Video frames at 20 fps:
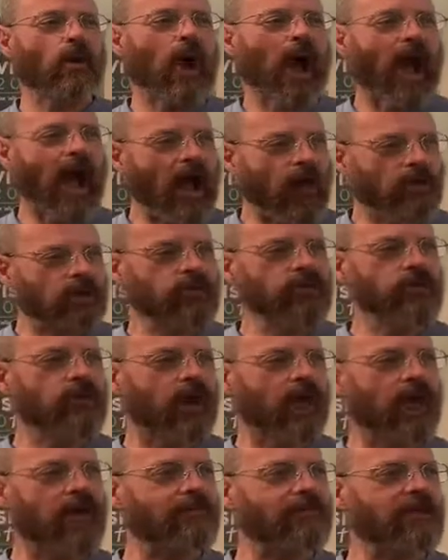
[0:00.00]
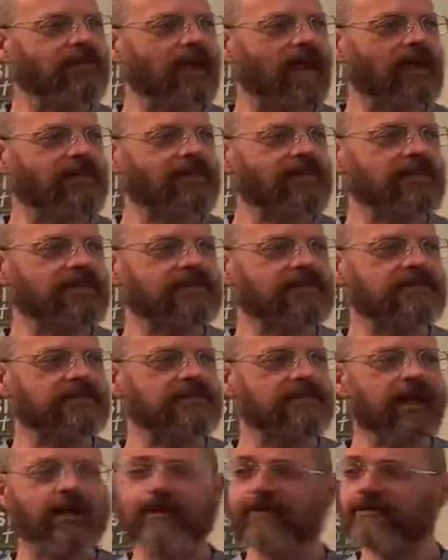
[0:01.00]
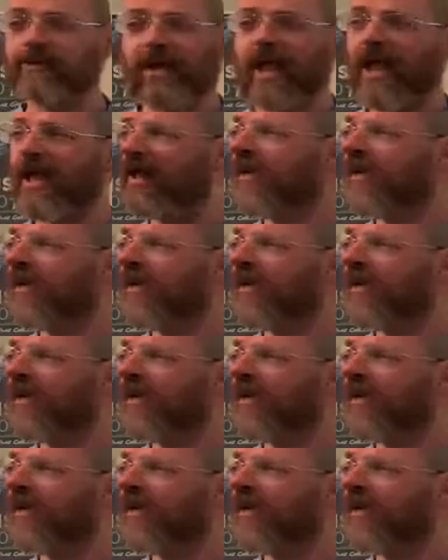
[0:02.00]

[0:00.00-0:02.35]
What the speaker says: How can you lie to me like this? Abraham's like, hey, I